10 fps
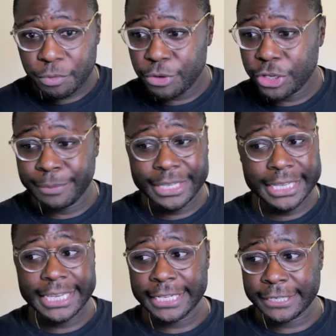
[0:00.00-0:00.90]
you can make a
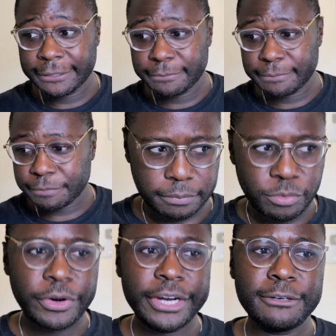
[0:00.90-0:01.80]
killing.
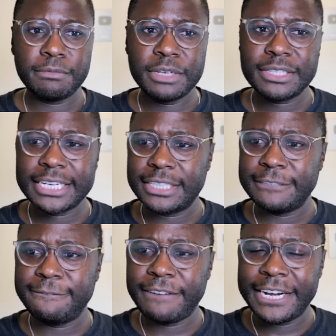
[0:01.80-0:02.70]
All right, let's
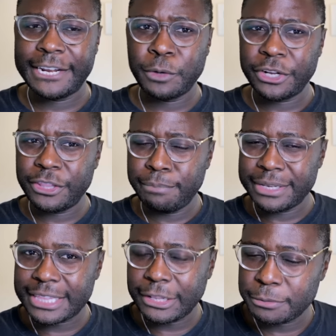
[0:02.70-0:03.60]
actually find out what are the
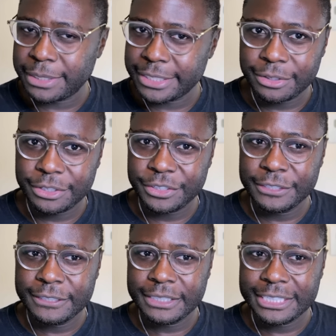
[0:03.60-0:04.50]
best launchpads out there.
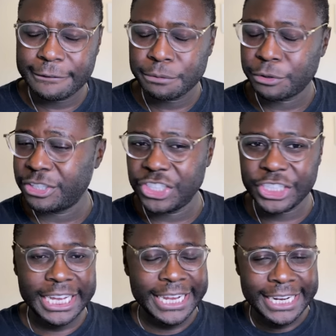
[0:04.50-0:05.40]
Now, from
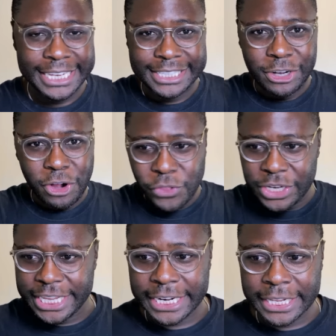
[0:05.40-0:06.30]
crunching and analyzing all the
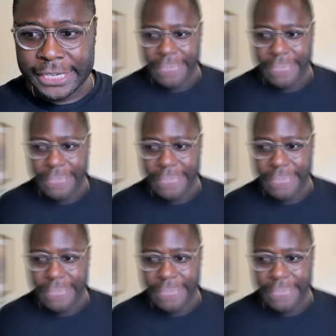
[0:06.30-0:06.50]
data,